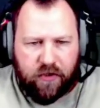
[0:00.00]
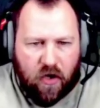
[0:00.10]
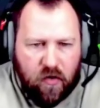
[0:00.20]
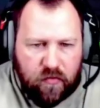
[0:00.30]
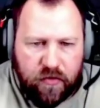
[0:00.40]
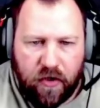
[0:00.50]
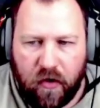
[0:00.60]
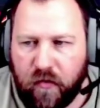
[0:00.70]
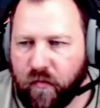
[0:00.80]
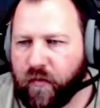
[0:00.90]
Yo,
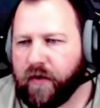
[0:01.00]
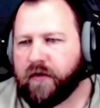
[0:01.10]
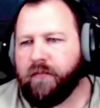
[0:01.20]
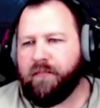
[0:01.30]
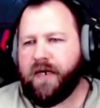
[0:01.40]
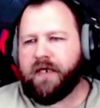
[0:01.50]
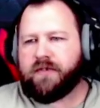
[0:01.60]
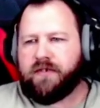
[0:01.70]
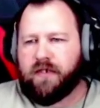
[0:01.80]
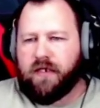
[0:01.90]
yo, welcome
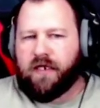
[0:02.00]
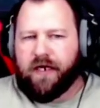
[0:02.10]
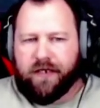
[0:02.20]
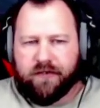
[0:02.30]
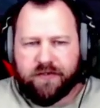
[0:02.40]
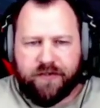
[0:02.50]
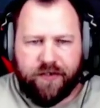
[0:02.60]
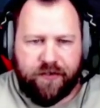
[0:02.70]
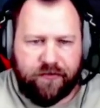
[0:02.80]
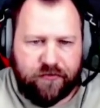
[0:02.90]
back to the Lion's
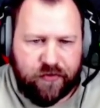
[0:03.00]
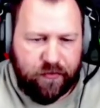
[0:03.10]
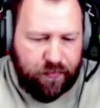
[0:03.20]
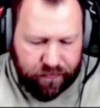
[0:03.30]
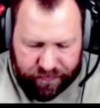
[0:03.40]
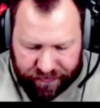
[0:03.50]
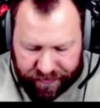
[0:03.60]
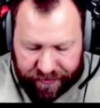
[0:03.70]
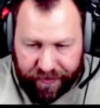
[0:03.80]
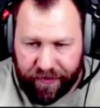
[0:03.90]
Den. Triple
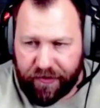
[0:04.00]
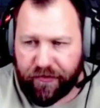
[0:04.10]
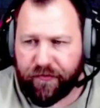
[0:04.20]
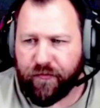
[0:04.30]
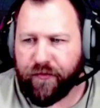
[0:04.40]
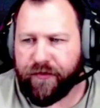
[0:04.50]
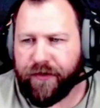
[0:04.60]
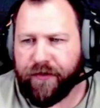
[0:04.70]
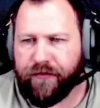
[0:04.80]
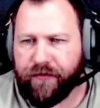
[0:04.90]
Z here with
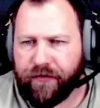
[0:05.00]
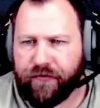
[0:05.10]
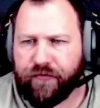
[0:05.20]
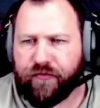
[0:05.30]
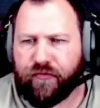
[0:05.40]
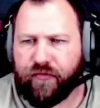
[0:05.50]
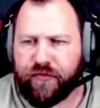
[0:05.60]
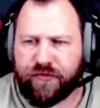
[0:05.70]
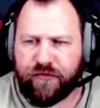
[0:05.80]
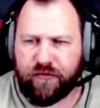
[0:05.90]
another
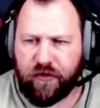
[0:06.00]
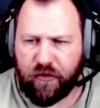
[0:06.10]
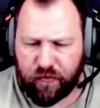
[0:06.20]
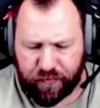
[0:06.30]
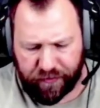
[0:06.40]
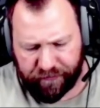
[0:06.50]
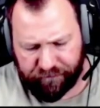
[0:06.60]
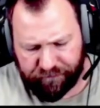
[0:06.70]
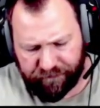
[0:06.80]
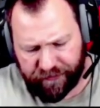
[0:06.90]
crystal
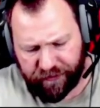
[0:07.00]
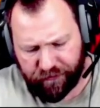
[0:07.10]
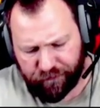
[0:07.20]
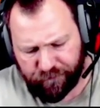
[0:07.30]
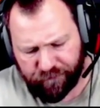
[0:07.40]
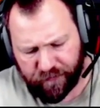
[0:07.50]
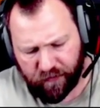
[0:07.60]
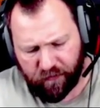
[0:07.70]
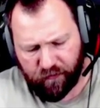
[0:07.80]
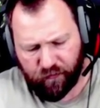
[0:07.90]
opening video.
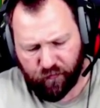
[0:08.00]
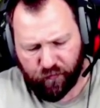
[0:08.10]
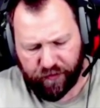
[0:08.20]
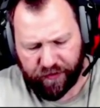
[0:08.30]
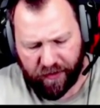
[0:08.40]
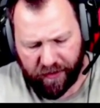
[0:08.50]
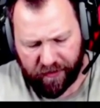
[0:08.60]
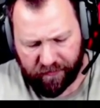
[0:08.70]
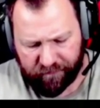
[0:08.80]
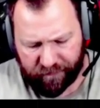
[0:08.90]
We
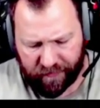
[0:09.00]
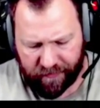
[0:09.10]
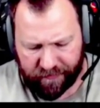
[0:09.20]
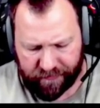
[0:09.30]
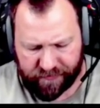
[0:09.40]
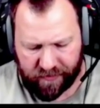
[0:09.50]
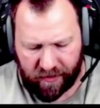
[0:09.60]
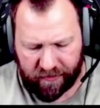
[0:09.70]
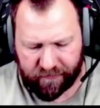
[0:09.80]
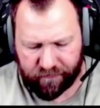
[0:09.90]
have a
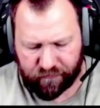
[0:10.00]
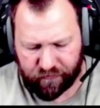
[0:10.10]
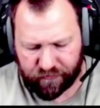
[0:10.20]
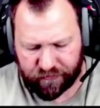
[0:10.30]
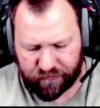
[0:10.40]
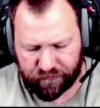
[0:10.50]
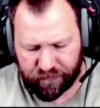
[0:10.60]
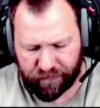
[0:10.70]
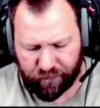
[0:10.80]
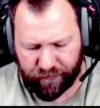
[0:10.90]
Titan crystal
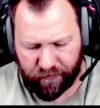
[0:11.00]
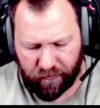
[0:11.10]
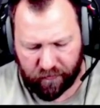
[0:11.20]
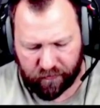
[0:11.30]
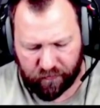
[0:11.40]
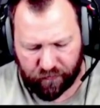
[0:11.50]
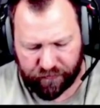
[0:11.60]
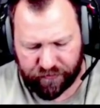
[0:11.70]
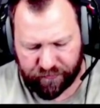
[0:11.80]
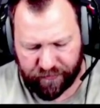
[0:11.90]
that we are
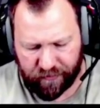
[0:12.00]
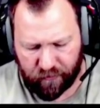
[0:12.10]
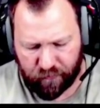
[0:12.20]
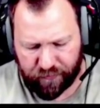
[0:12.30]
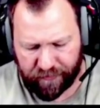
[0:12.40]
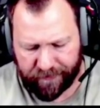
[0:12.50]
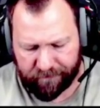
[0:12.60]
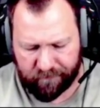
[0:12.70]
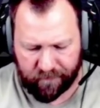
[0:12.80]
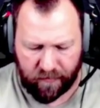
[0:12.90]
going to be opening,